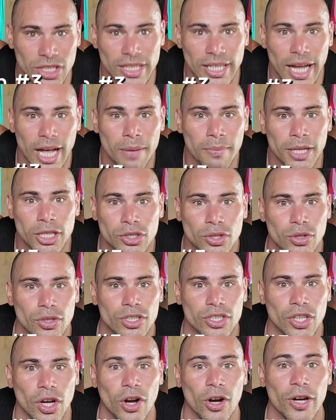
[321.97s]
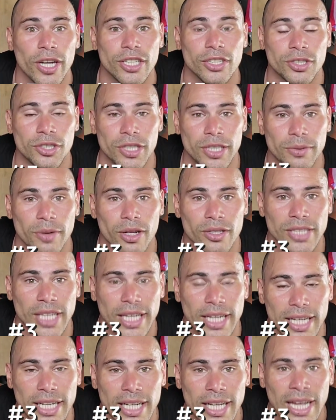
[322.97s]
And now my shoulders are internally
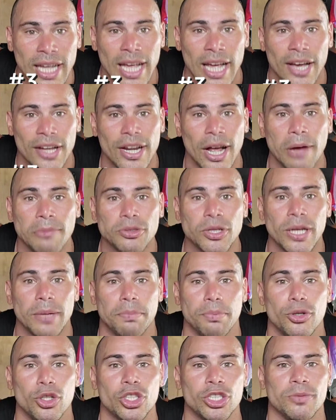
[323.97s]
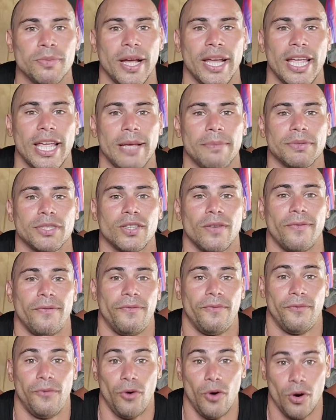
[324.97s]
rotated, and now I'm trying to push my hips
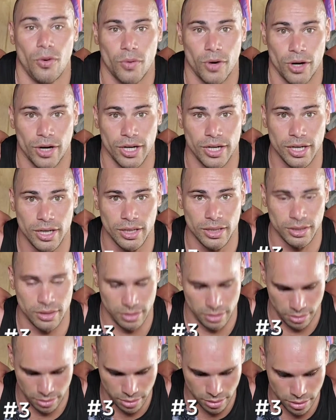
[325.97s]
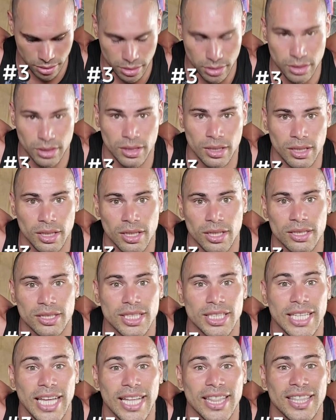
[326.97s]
forward
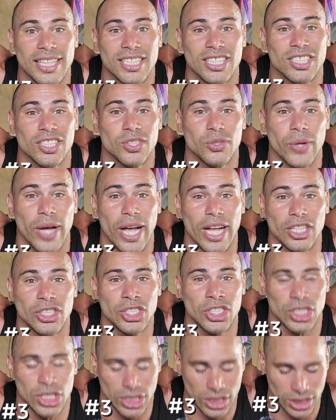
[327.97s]
to get this stretch.